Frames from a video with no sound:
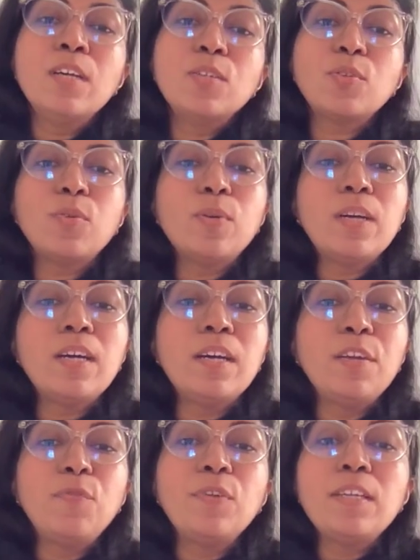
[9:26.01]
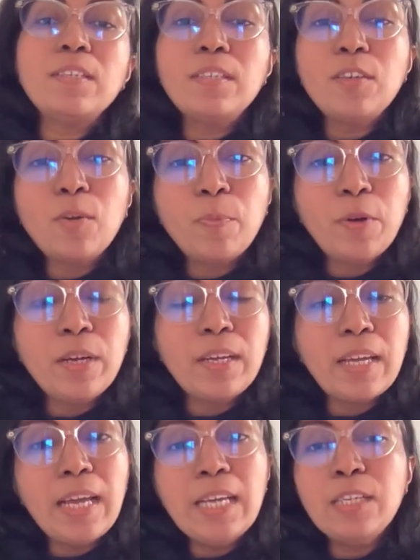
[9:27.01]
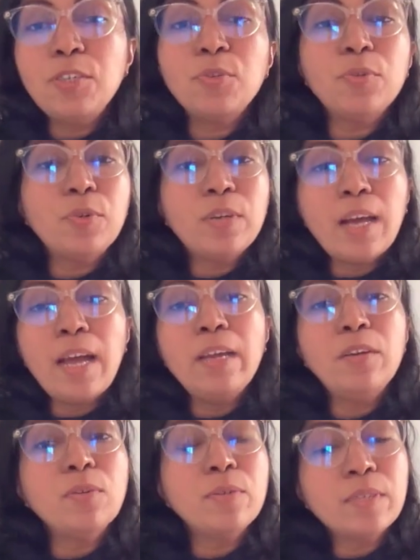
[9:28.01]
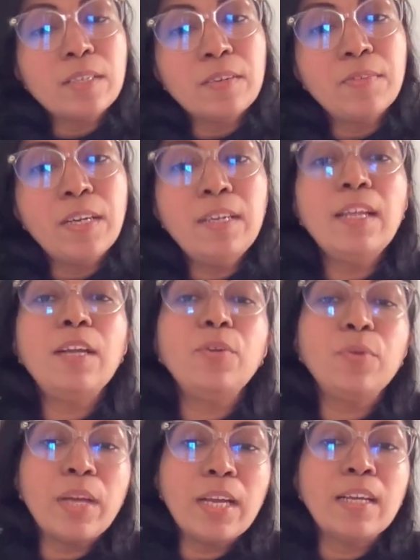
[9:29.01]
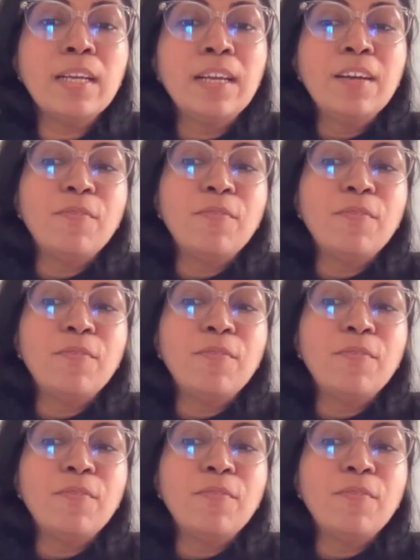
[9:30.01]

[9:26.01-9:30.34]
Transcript: So if it is 0.8 or 9 or 7, then you get,